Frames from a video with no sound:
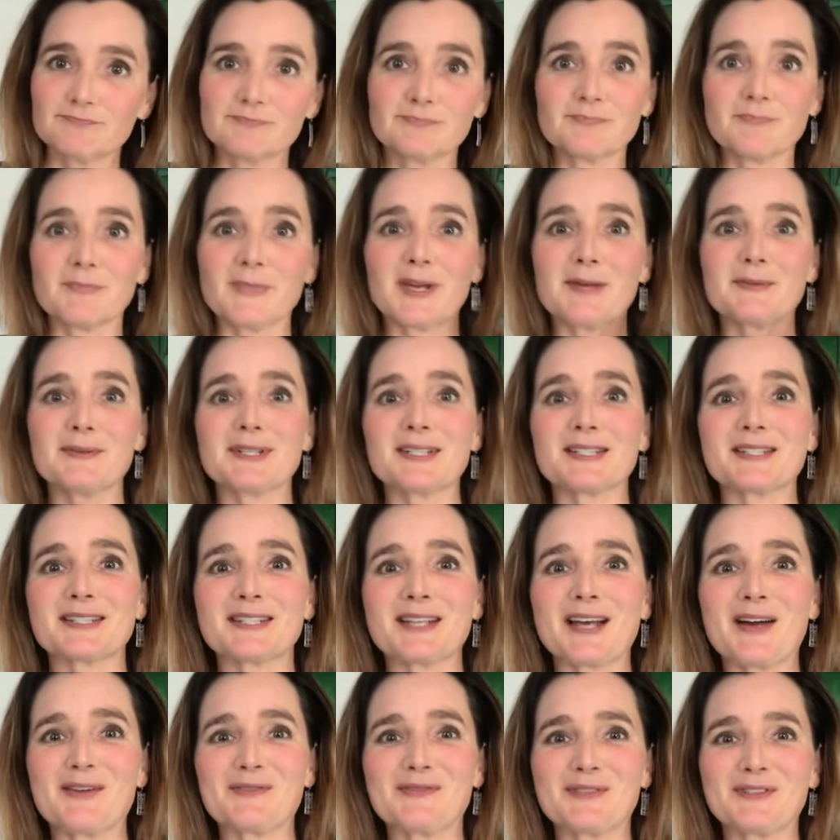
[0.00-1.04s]
maybe it's
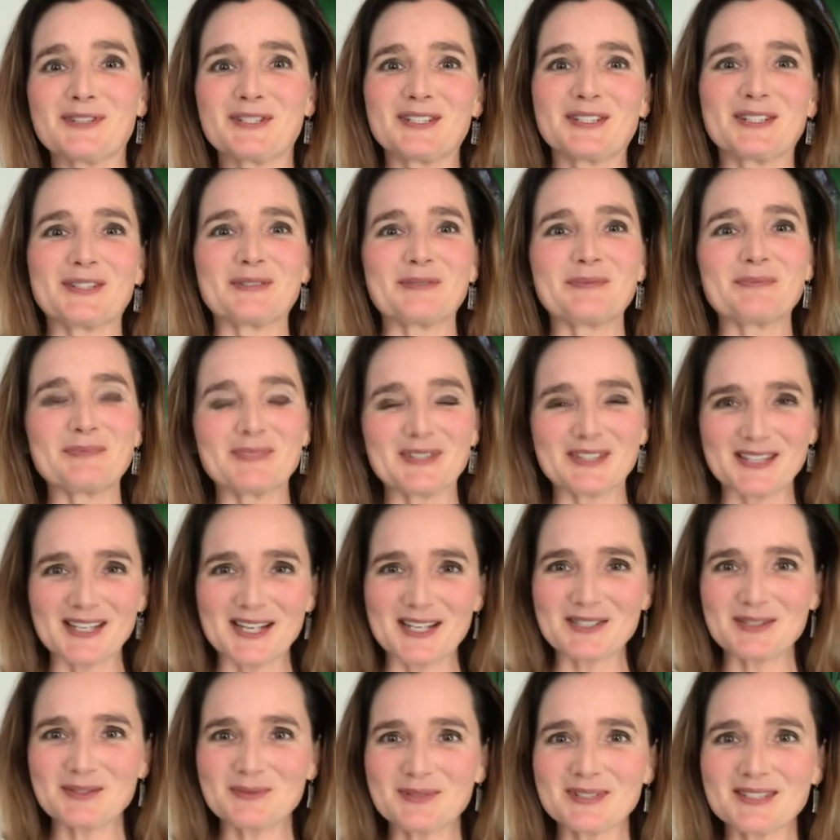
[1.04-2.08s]
not for you, but
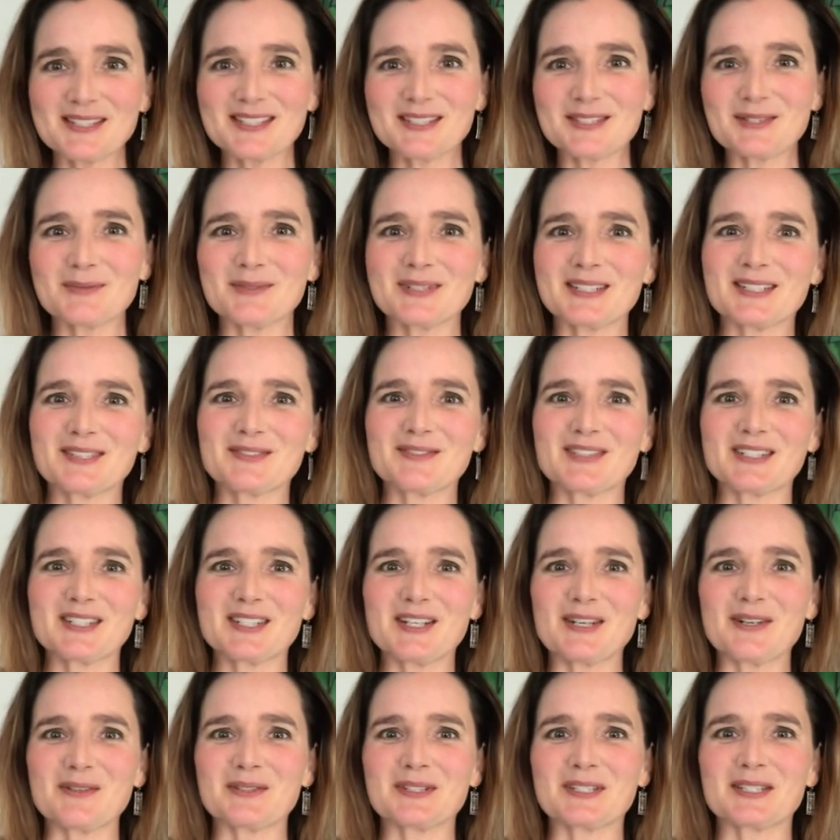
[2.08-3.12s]
that's what this week's
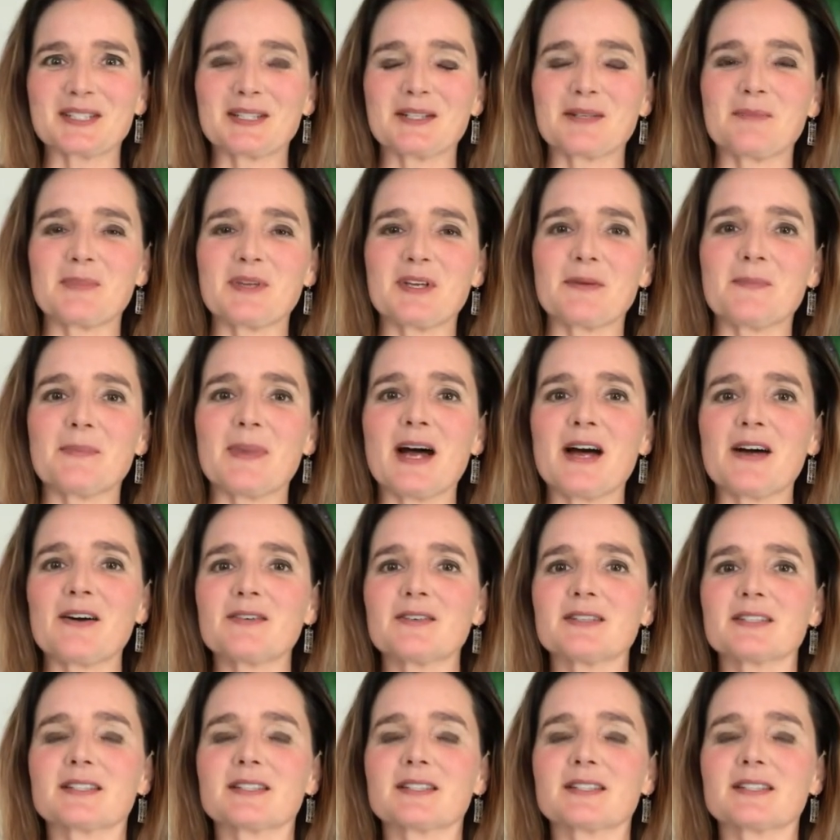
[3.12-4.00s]
video is going to be about.